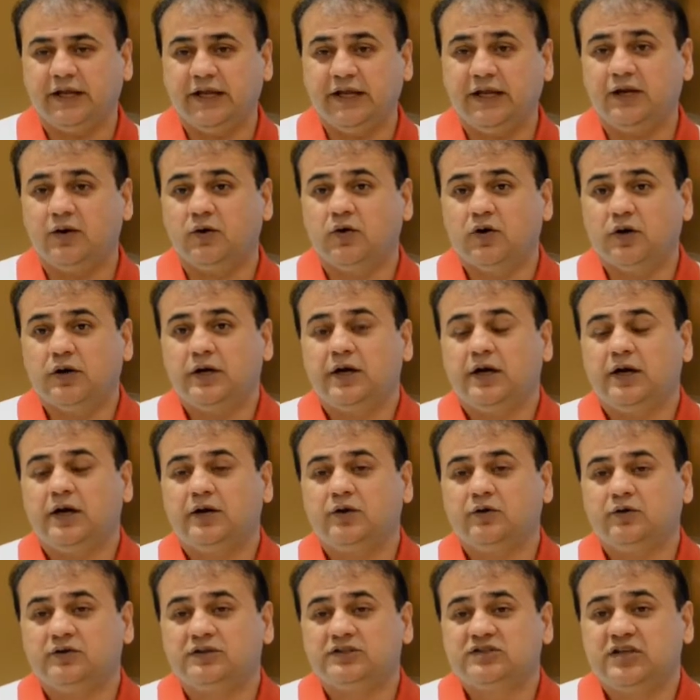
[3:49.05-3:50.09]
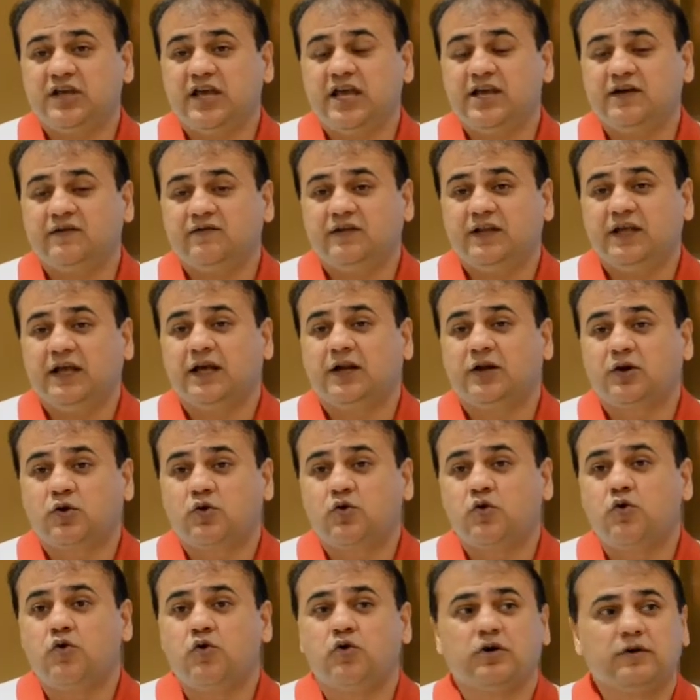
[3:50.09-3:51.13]
in order to save their
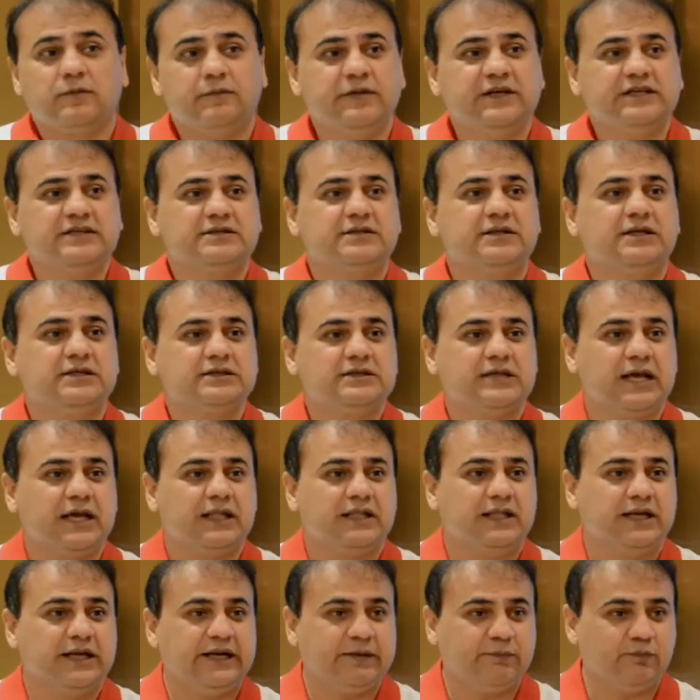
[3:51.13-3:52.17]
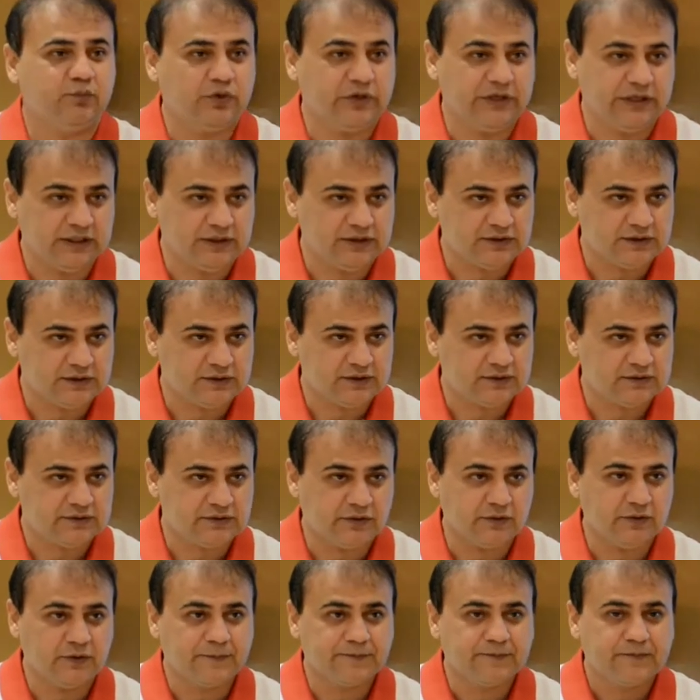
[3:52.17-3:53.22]
core business and reputation.
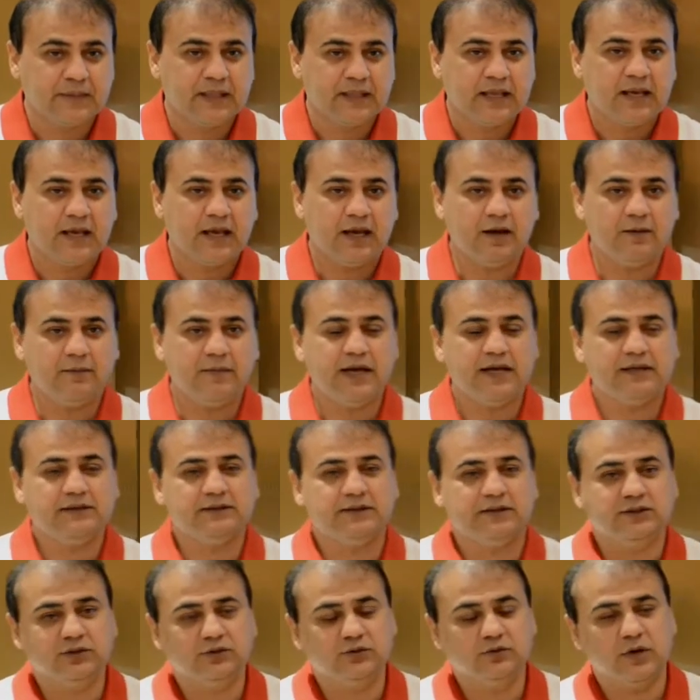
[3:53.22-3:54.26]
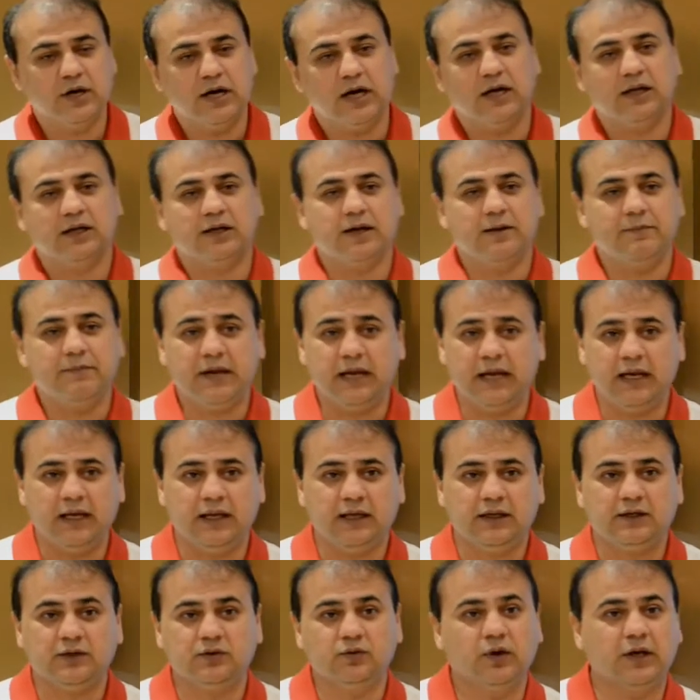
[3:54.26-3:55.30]
So imagine you are a
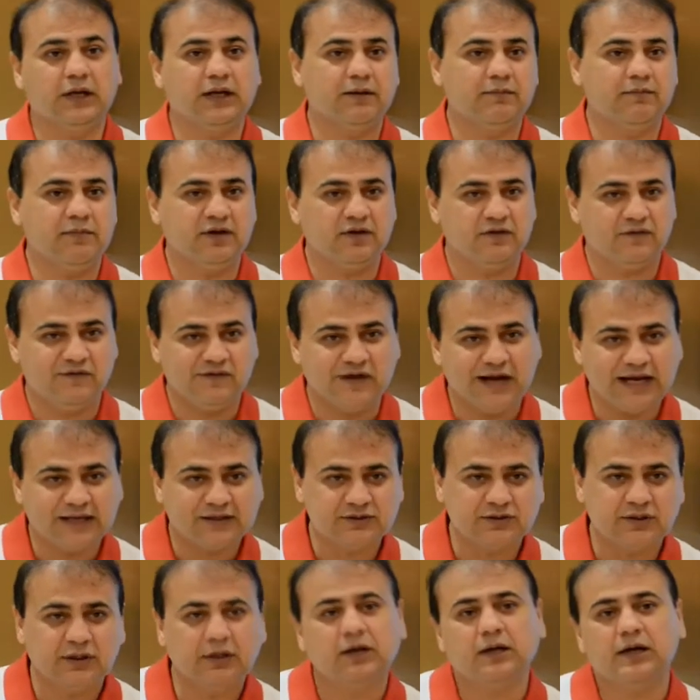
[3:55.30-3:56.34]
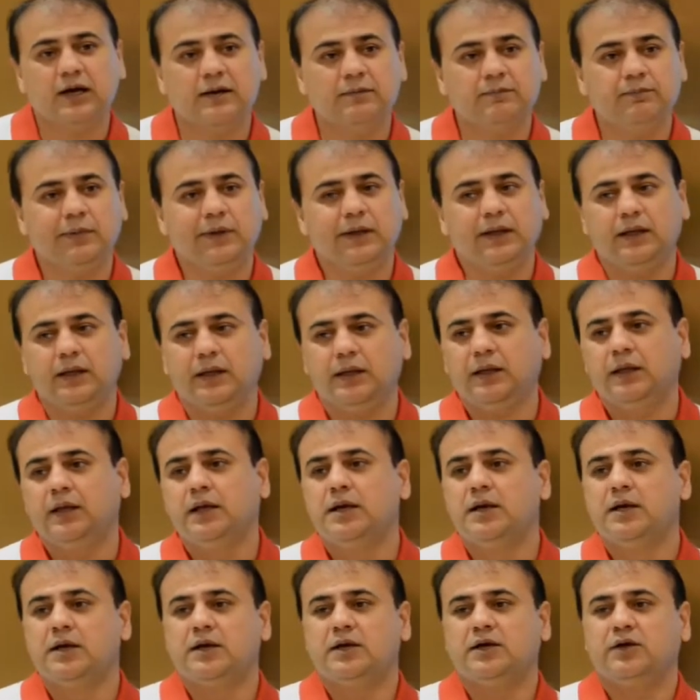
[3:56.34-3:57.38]
bank, you are a manufacturing company,
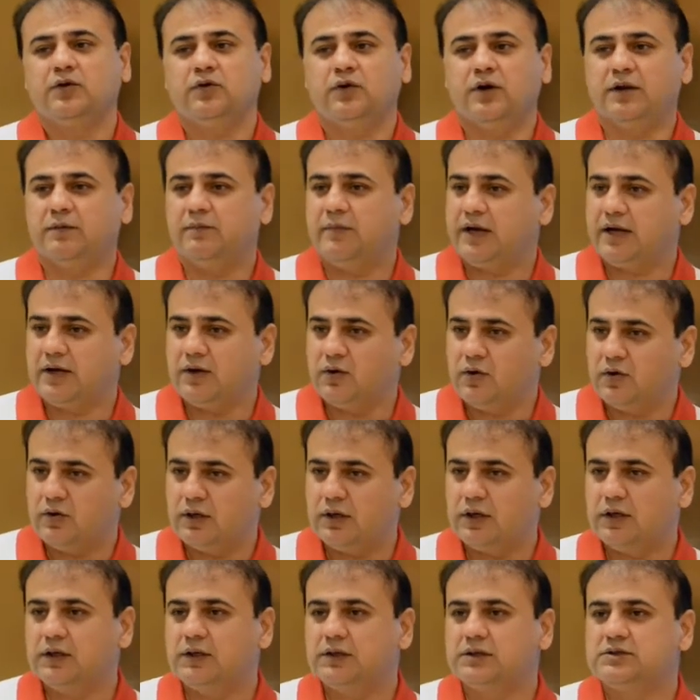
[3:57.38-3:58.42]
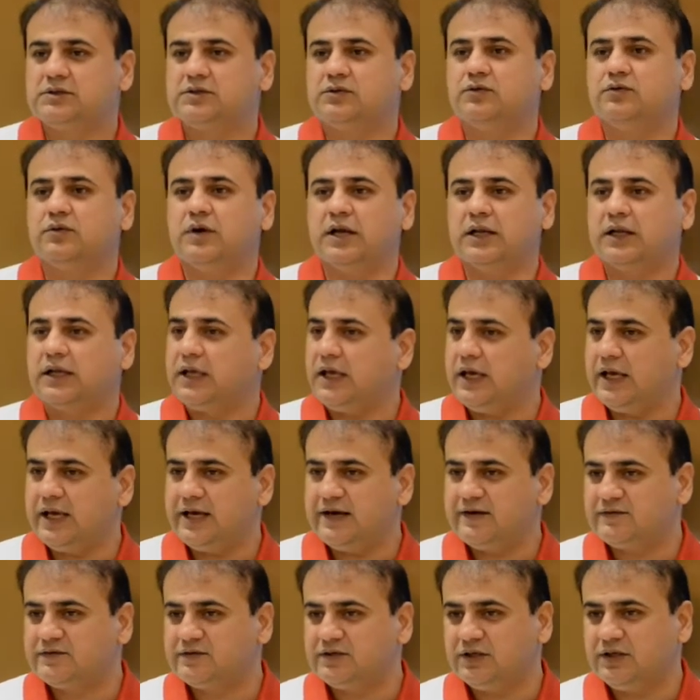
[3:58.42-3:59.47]
you are McDonald's, you are
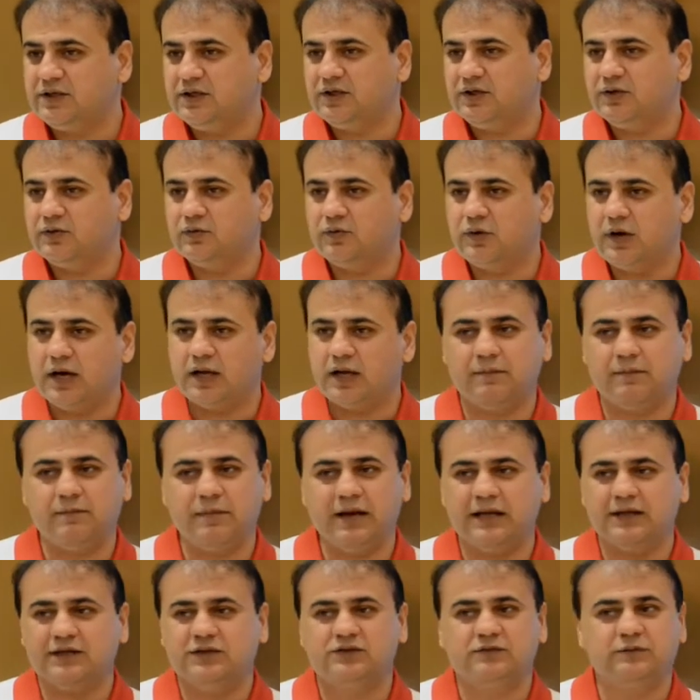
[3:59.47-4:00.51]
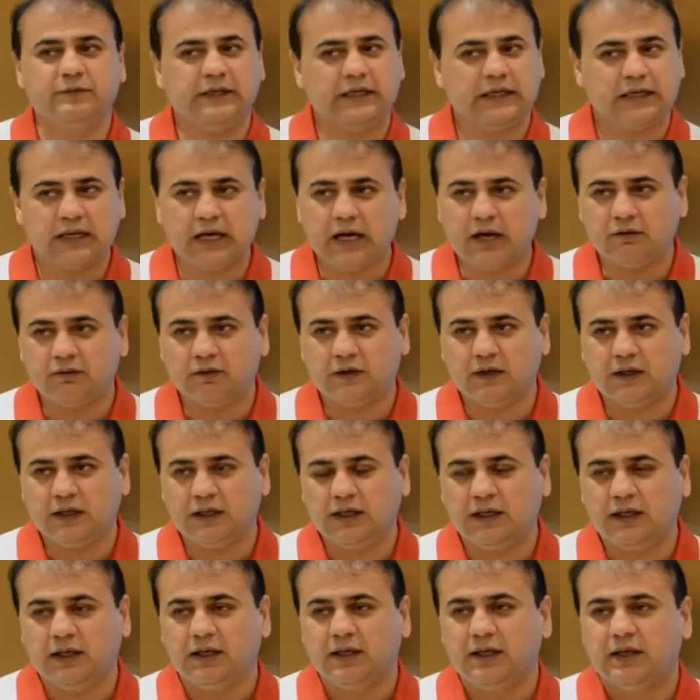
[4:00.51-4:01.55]
KFC, you a management
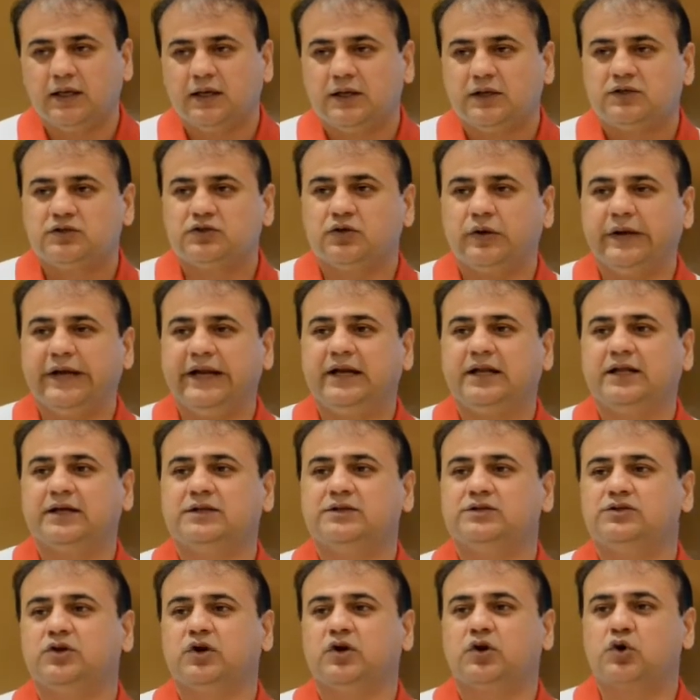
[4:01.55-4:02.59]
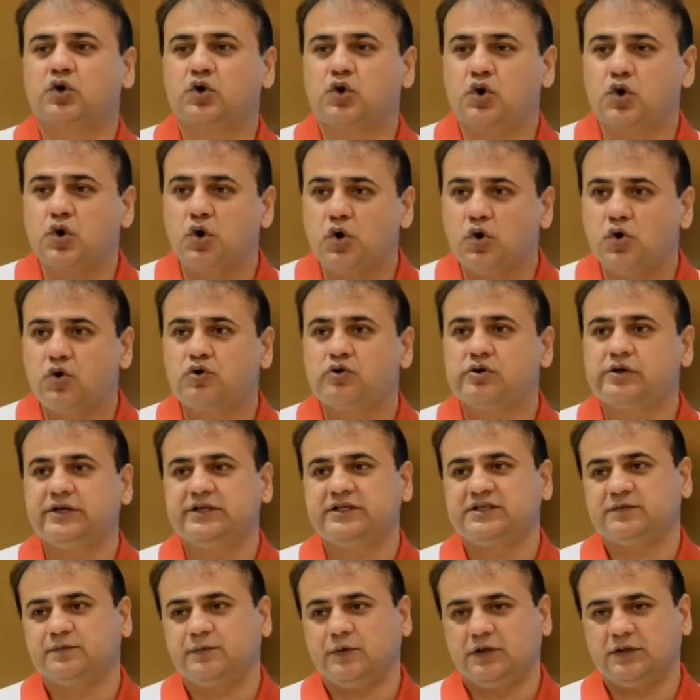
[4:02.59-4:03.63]
accountant. So it is your core
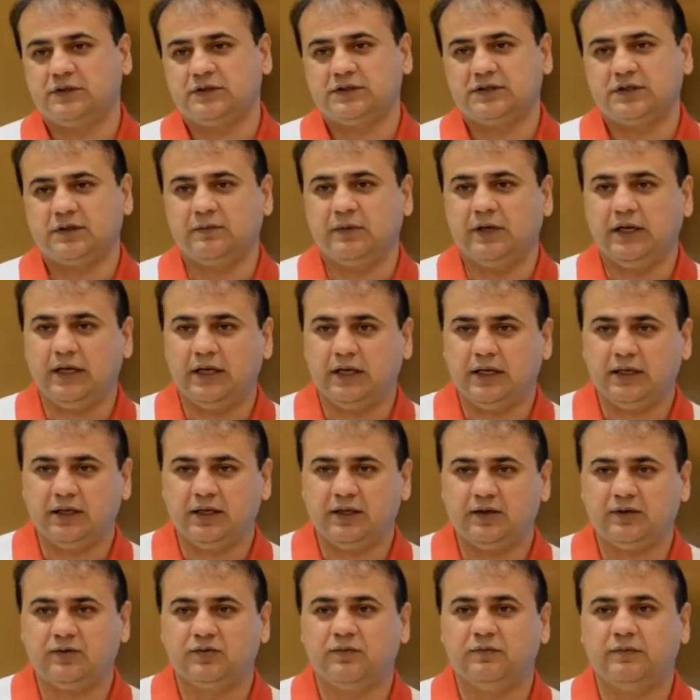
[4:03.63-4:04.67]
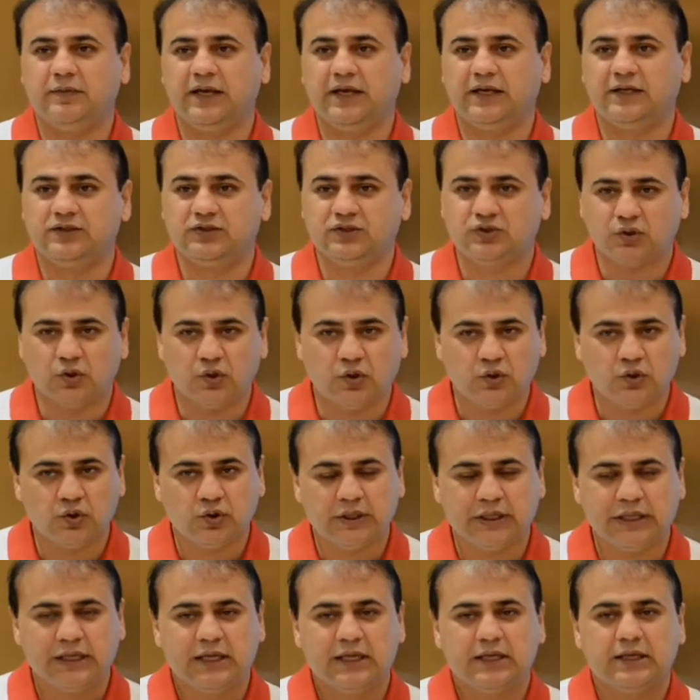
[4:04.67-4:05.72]
responsibility to make
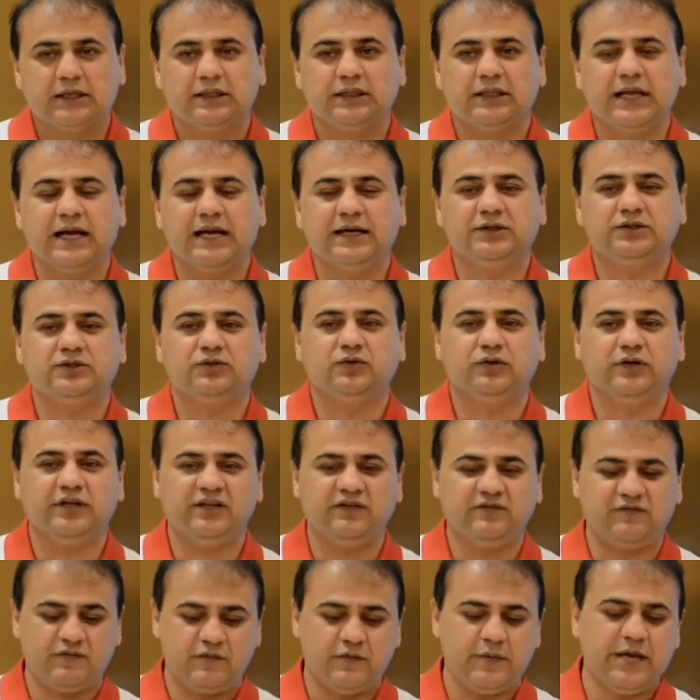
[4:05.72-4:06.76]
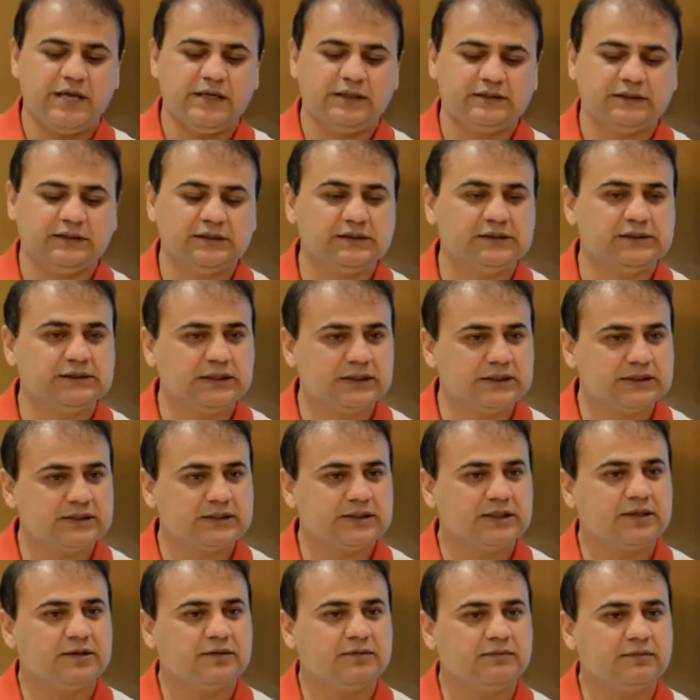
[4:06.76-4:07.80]
sure that your information
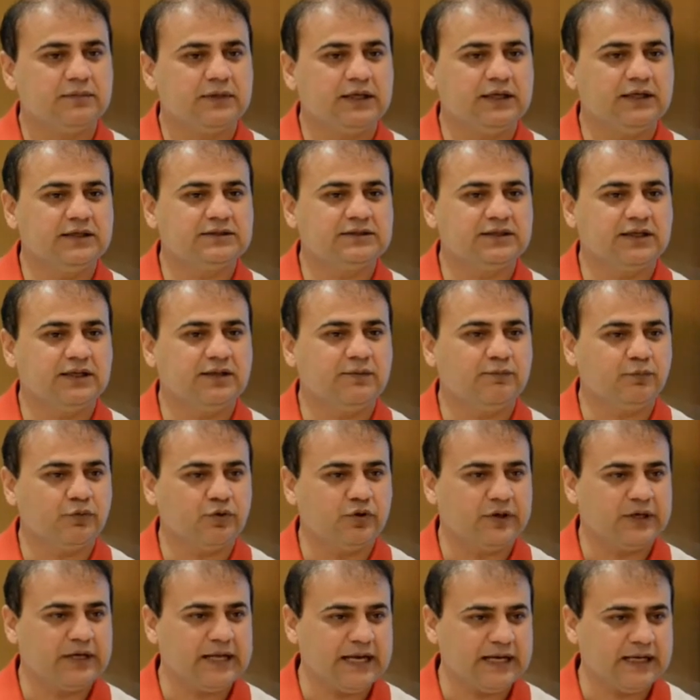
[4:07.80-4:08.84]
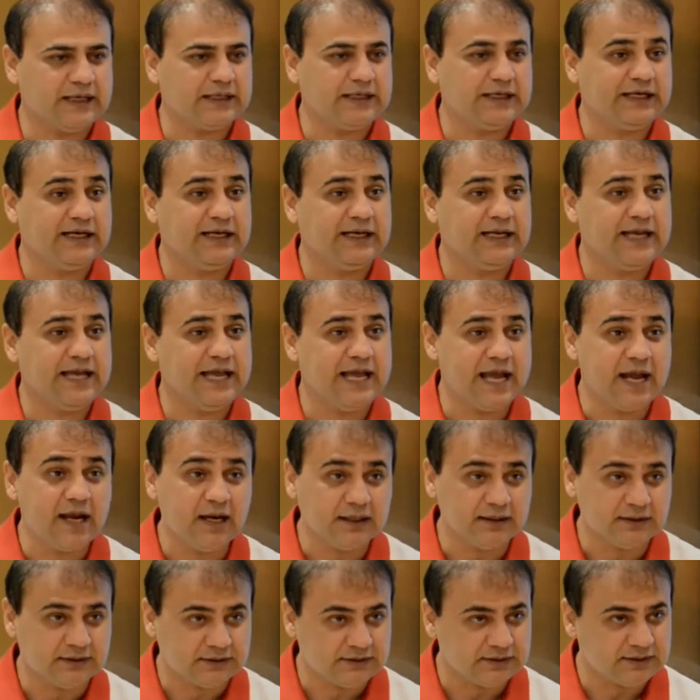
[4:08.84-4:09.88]
system is in protected
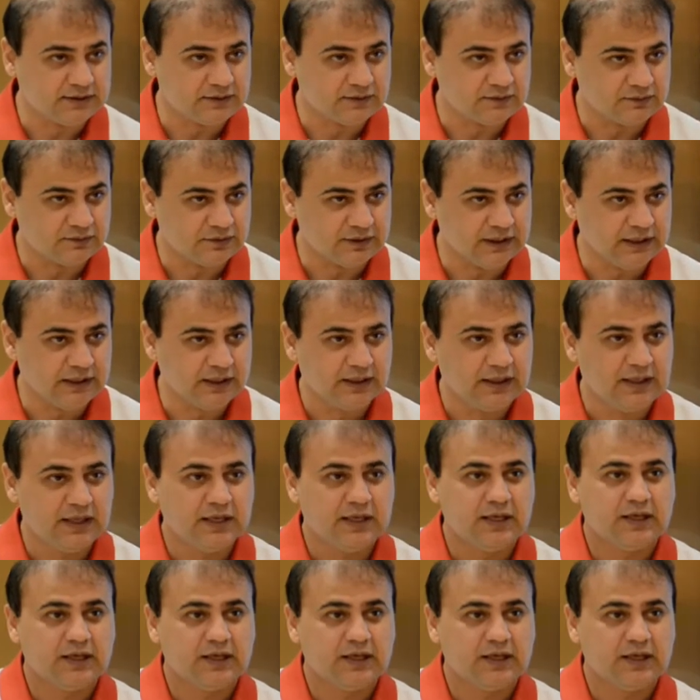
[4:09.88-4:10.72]
hands, right?